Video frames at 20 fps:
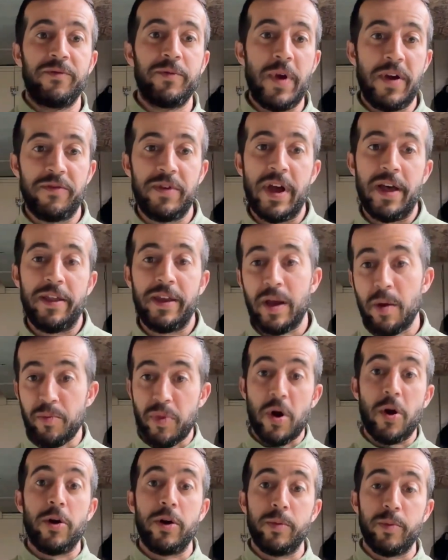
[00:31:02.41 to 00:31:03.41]
I've got like a
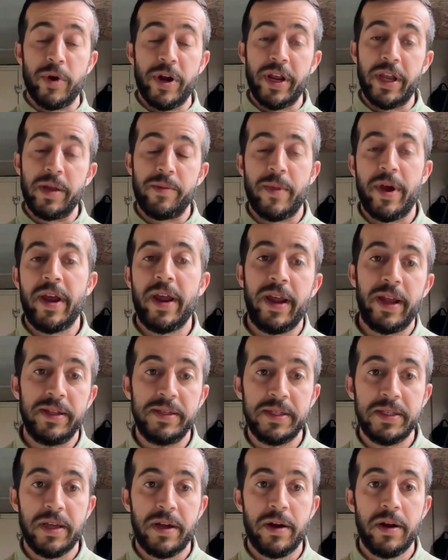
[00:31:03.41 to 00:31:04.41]
bar to break in my
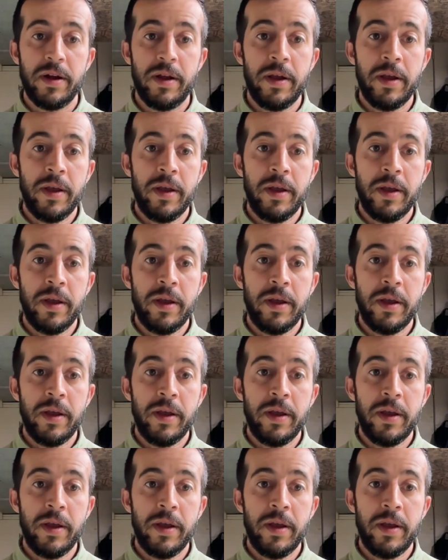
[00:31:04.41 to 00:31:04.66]
hands there.